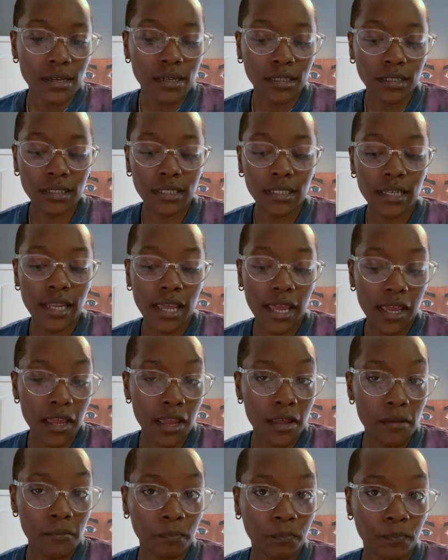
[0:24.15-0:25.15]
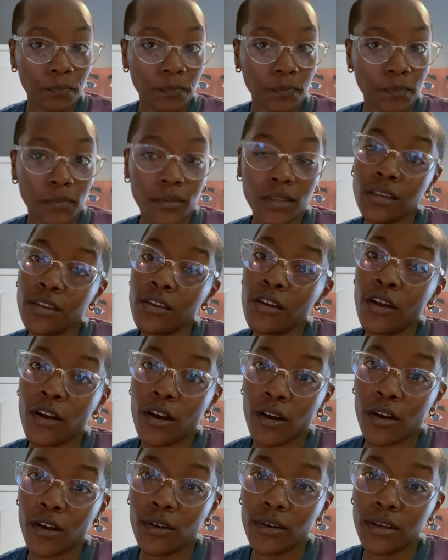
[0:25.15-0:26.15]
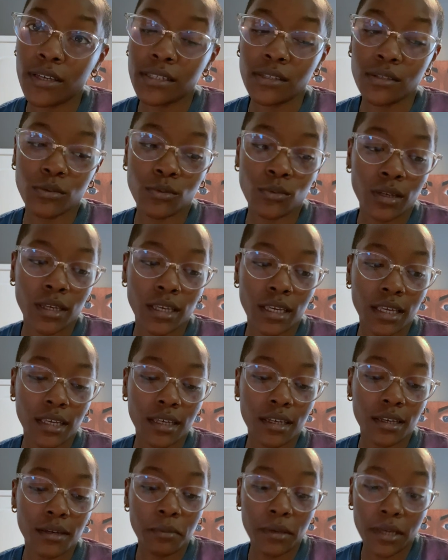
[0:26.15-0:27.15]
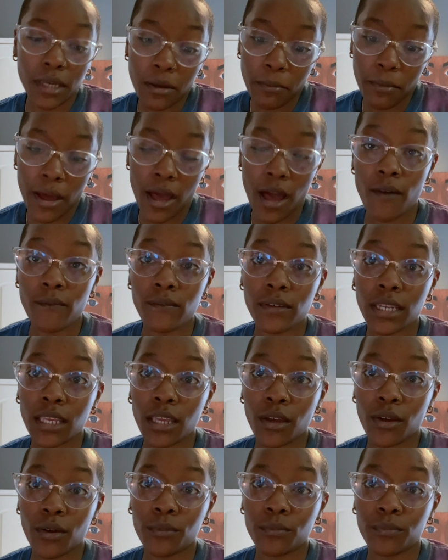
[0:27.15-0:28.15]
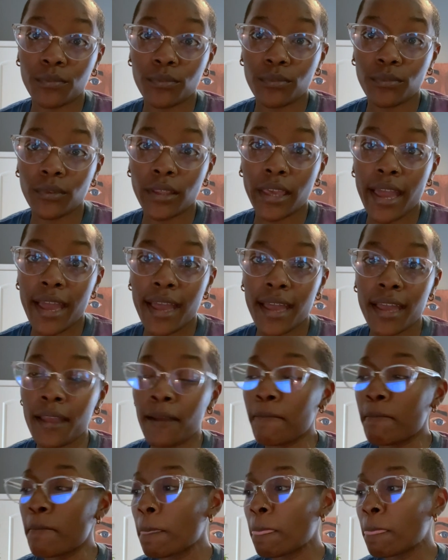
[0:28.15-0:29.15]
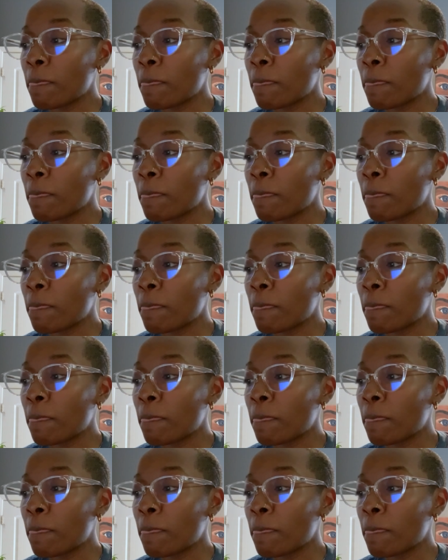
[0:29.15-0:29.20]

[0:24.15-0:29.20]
Today your girl is doing a pick a pile video, okay?